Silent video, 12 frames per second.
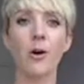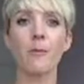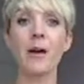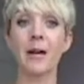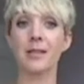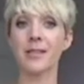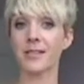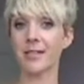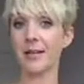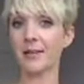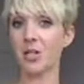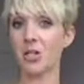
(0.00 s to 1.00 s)
and
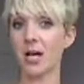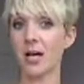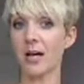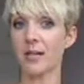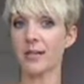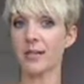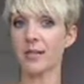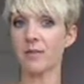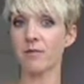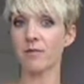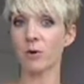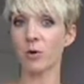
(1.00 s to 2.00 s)

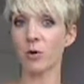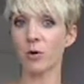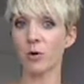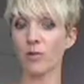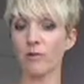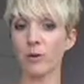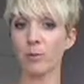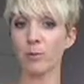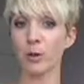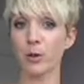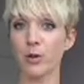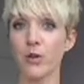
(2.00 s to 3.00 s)
strategize for
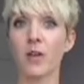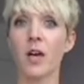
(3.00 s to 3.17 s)
birth.